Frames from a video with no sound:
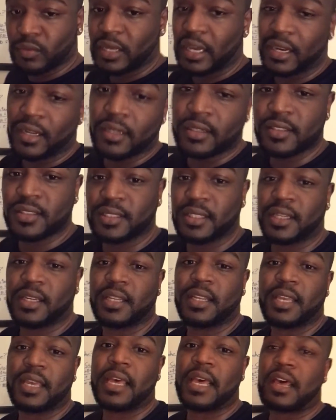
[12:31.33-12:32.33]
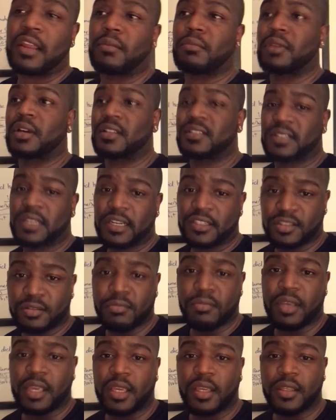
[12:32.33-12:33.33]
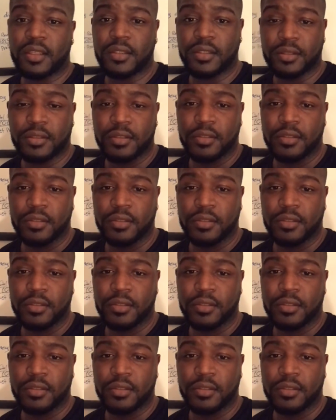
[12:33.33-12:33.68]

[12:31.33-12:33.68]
We gotta understand that how the money is actually made.